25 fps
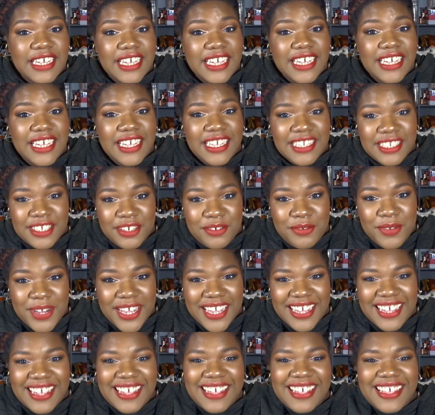
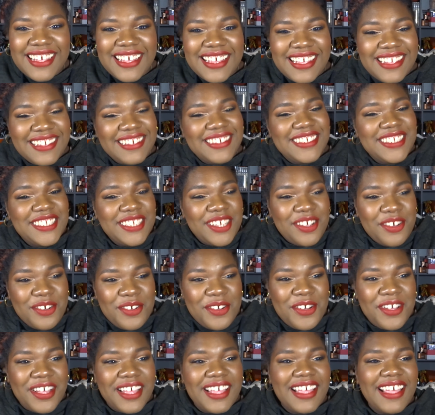Anyway, so
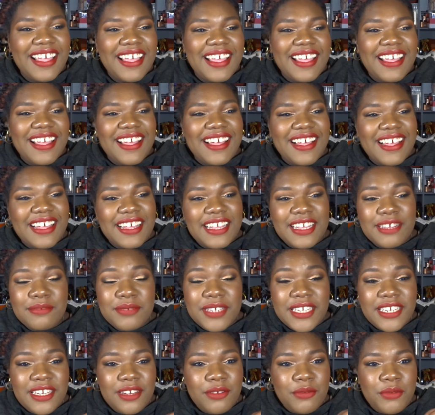I'm
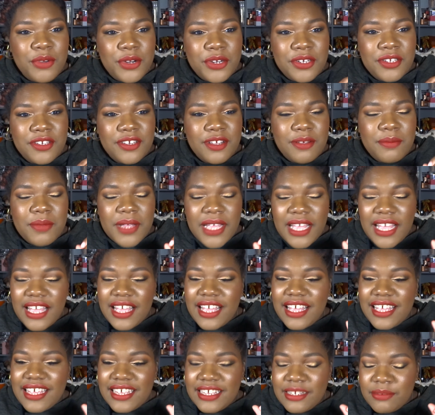getting worked up.
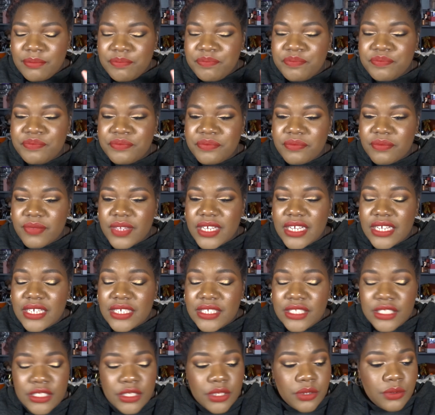
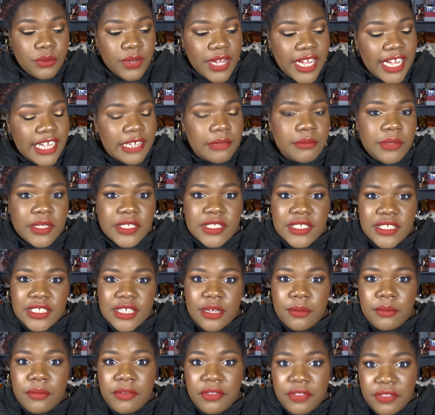So I bought
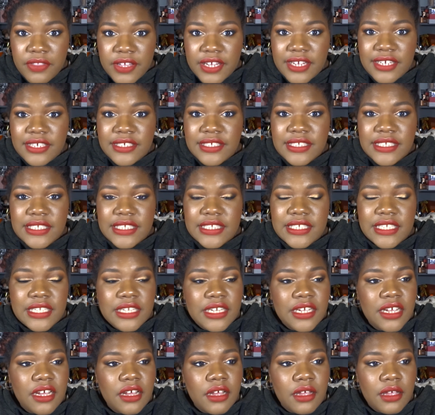some things
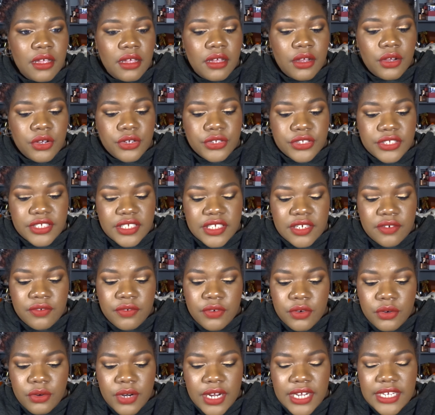on
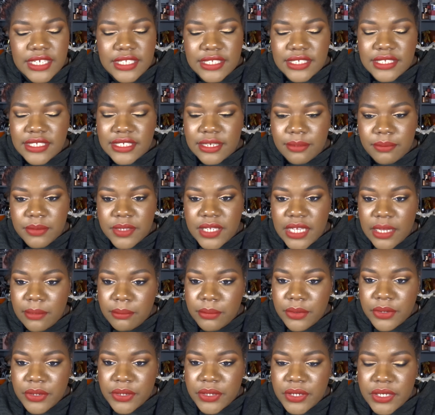Sephora in
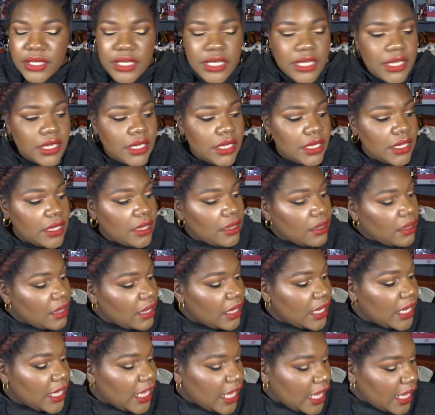September,
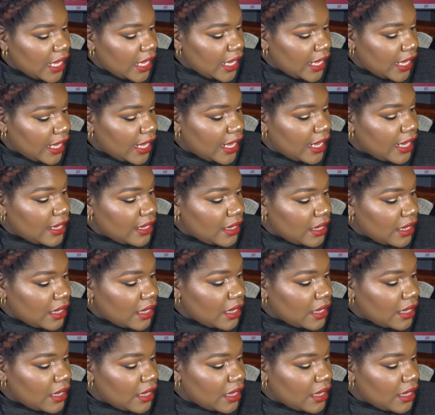and